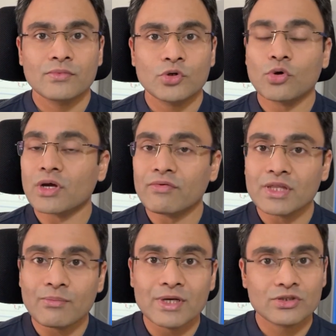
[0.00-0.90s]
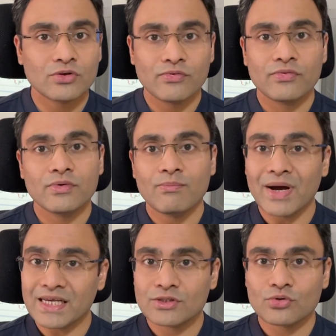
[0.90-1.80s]
You're given the best of
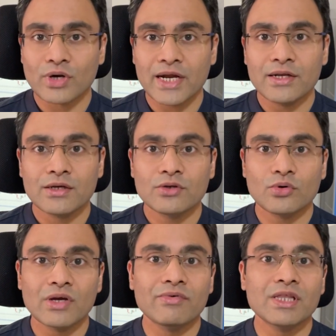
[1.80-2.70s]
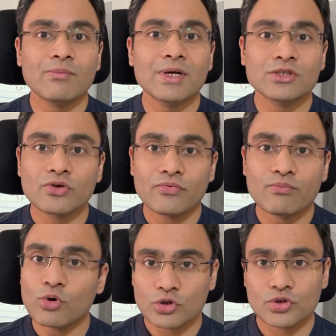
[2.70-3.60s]
bikes to ride, you're given the best of
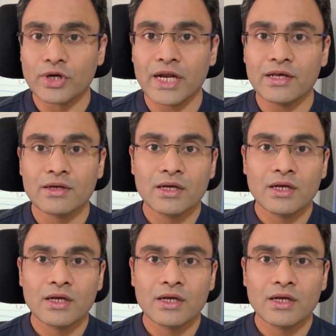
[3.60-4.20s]
books to read,